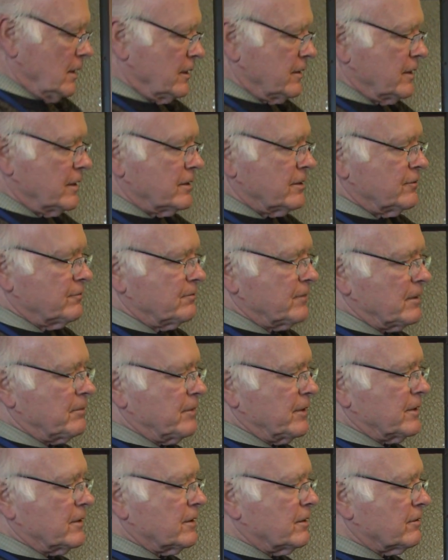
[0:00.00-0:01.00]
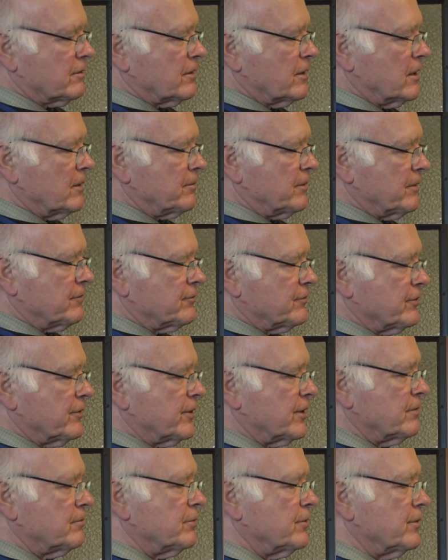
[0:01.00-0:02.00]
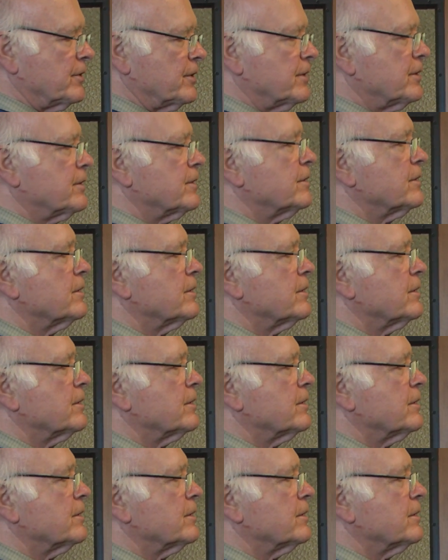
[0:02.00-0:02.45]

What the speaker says: I think this may be another copy of Turning Point.